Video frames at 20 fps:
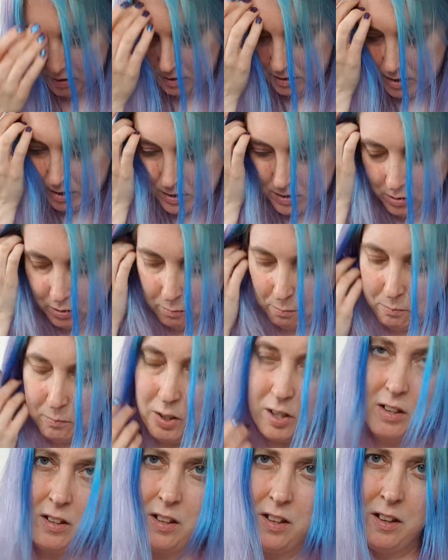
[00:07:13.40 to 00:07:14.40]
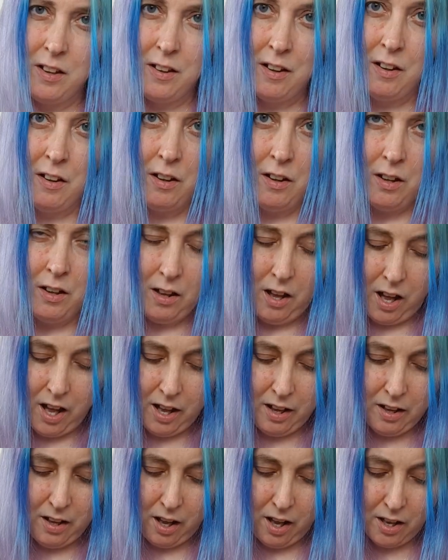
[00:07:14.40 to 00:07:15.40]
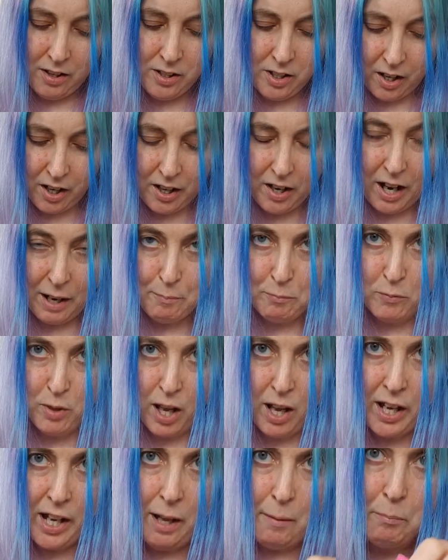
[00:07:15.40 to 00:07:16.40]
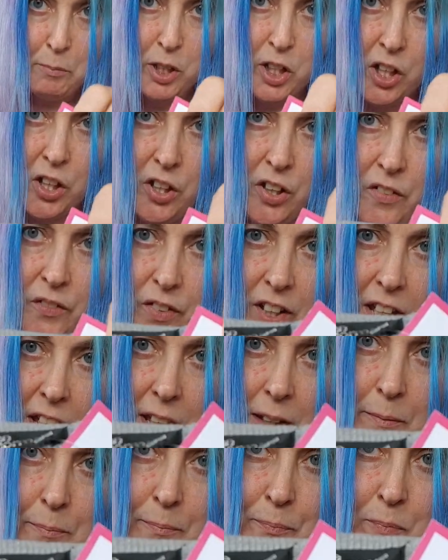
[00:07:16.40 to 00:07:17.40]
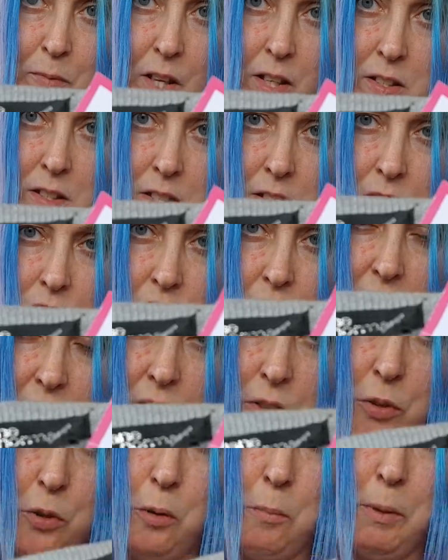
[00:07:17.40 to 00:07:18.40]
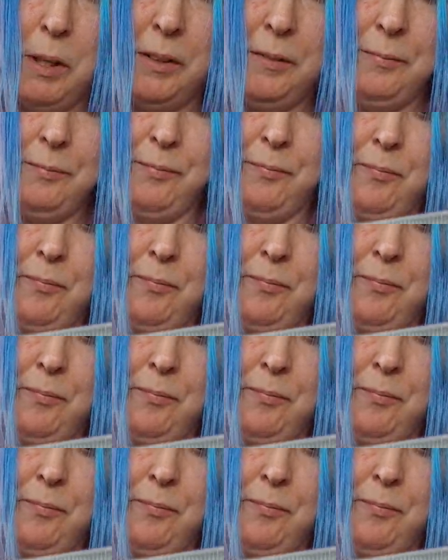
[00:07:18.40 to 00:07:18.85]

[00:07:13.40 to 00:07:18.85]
there's not, and I am curvy, so it's Jane Norman,